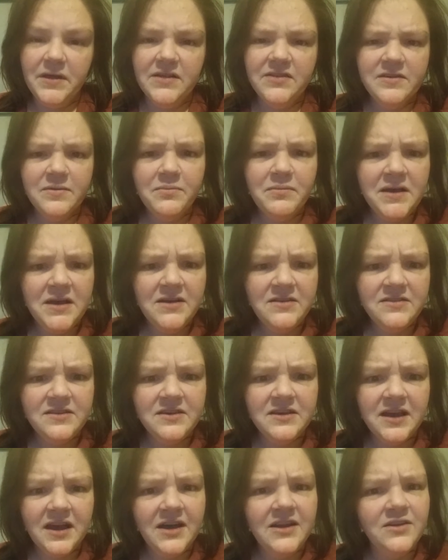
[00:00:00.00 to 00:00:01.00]
it's
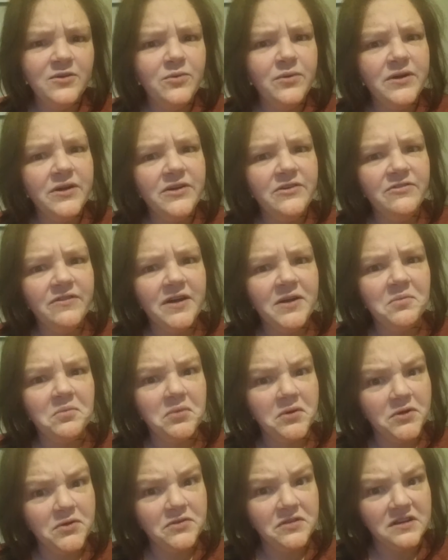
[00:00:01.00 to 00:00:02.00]
amazing kind of where you find
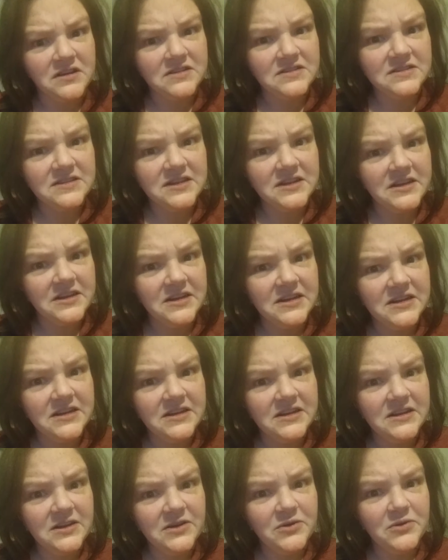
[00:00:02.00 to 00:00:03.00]
bruises that you
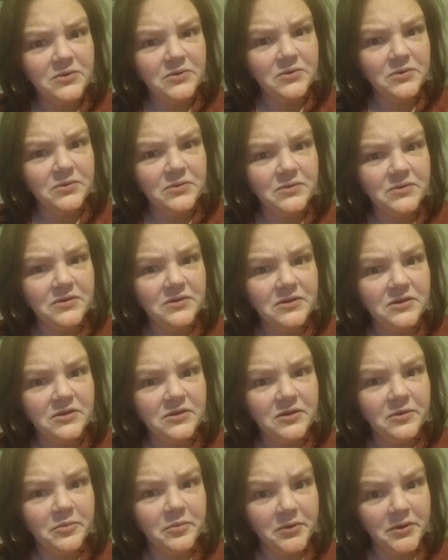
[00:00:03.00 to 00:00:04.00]
didn't know you
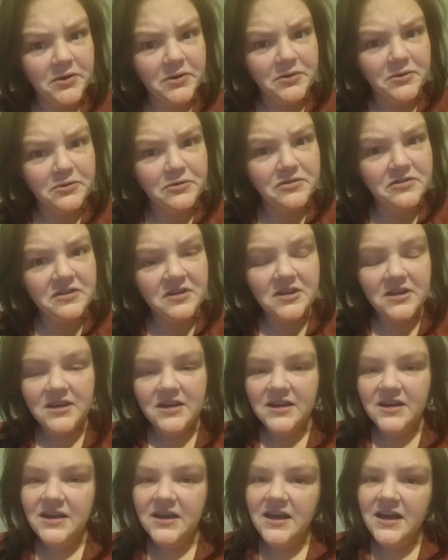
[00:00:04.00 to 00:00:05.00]
could bruise.
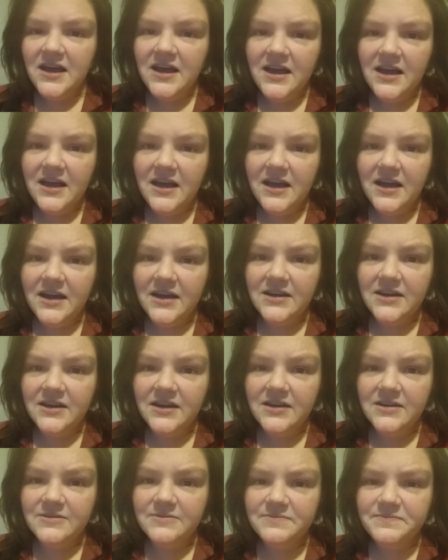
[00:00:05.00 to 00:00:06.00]

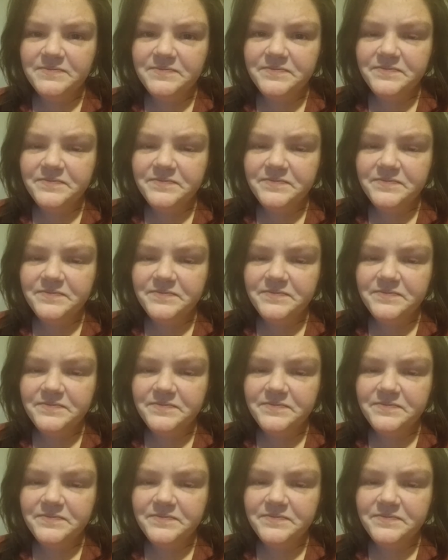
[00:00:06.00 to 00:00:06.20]
And